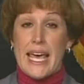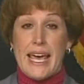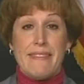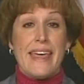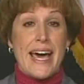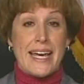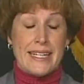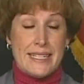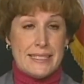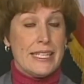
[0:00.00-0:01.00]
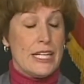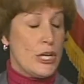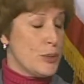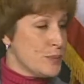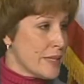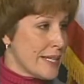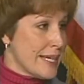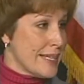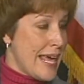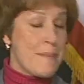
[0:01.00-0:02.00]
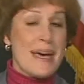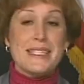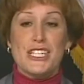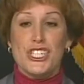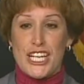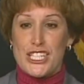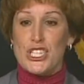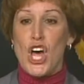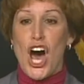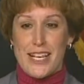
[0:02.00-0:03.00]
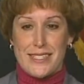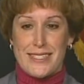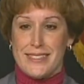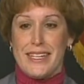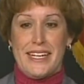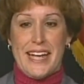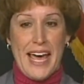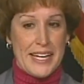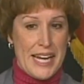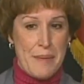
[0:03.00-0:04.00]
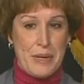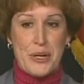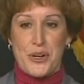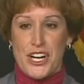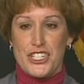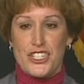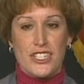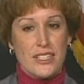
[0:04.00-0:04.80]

And that, you know, that okay. message gets lost in economic crunch.